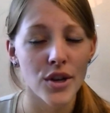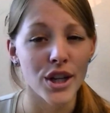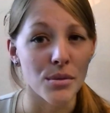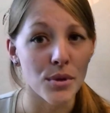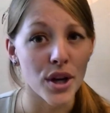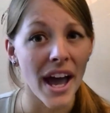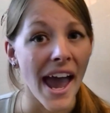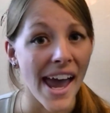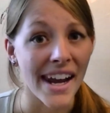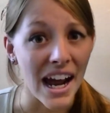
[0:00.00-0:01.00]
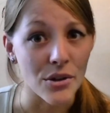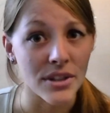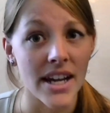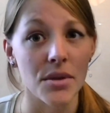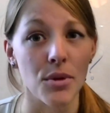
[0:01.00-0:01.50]
in the book and
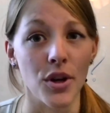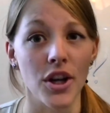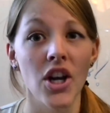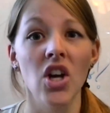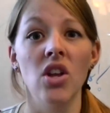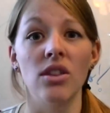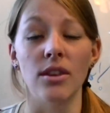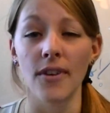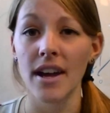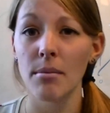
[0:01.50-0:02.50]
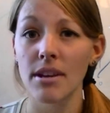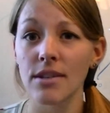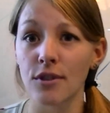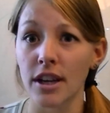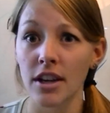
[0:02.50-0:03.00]
outside the book. The fan base
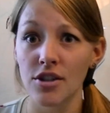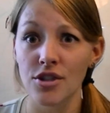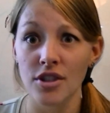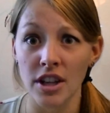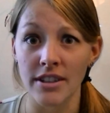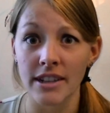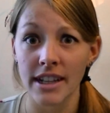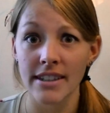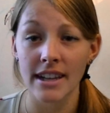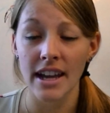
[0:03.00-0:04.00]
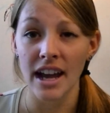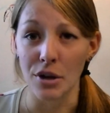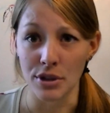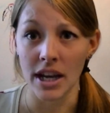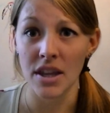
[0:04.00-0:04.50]
for characters on Sasuke
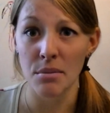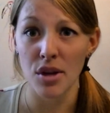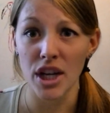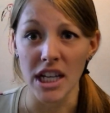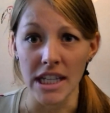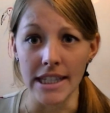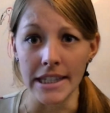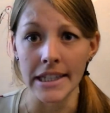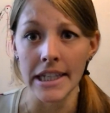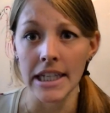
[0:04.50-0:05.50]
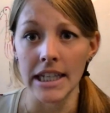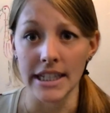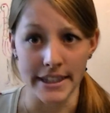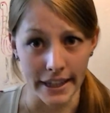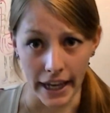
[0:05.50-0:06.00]
outside the book is
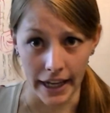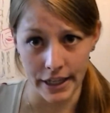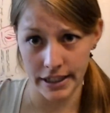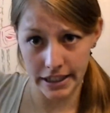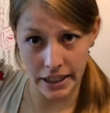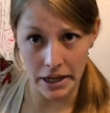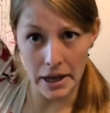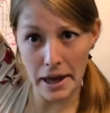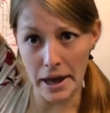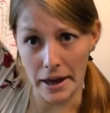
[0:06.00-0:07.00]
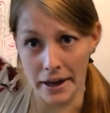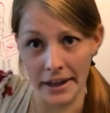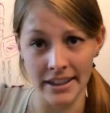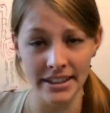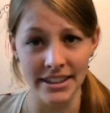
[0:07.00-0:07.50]
like, yeah,
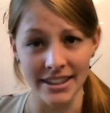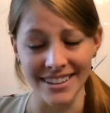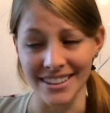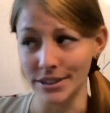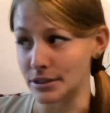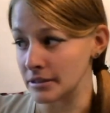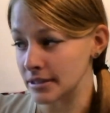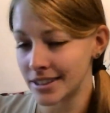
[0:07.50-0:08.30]
it's, oh.